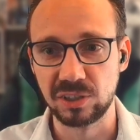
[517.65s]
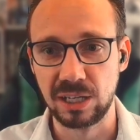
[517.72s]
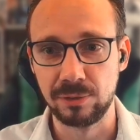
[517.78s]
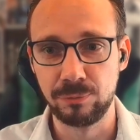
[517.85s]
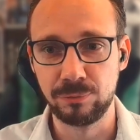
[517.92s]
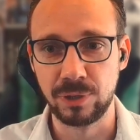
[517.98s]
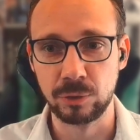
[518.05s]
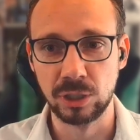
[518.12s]
I
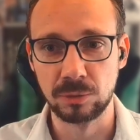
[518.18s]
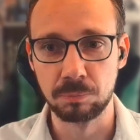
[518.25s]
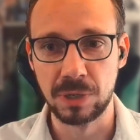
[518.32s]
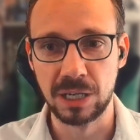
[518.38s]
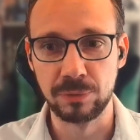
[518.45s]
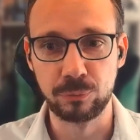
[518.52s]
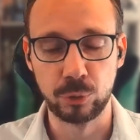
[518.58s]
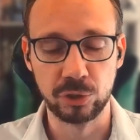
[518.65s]
founded
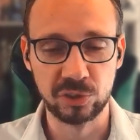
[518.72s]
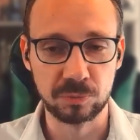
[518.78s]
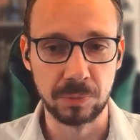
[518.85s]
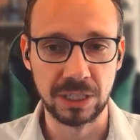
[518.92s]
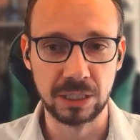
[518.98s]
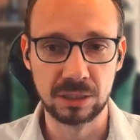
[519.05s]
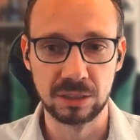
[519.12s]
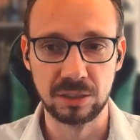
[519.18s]
my first
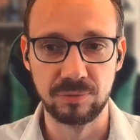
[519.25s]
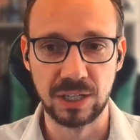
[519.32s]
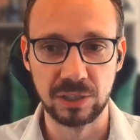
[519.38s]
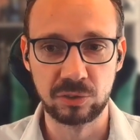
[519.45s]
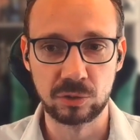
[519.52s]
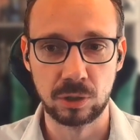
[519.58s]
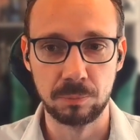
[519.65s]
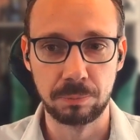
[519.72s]
medical
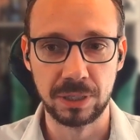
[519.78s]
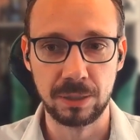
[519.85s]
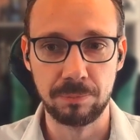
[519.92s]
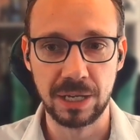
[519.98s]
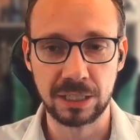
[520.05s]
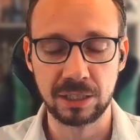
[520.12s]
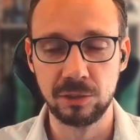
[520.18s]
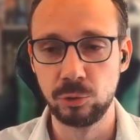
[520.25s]
device company
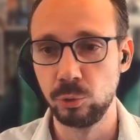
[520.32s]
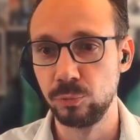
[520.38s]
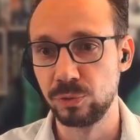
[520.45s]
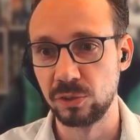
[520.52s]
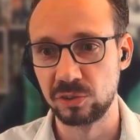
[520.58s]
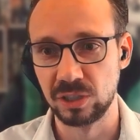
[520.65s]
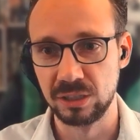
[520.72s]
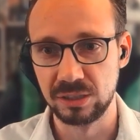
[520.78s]
back in
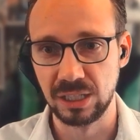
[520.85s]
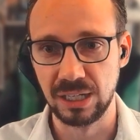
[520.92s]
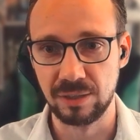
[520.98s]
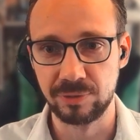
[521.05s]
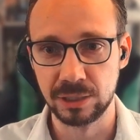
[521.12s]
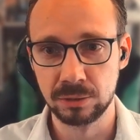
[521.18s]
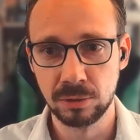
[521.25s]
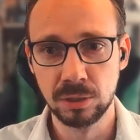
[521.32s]

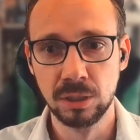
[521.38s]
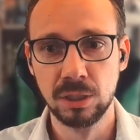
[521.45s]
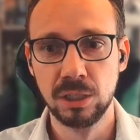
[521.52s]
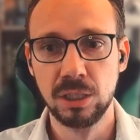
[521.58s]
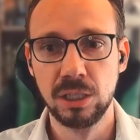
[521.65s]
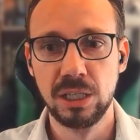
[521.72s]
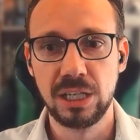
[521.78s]
2011.